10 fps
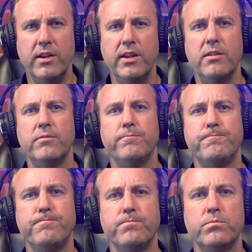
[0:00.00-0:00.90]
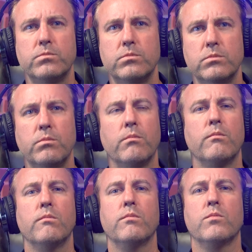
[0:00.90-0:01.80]
right
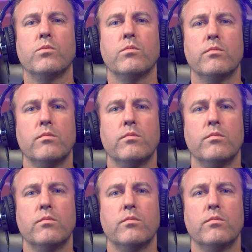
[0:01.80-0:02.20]
now?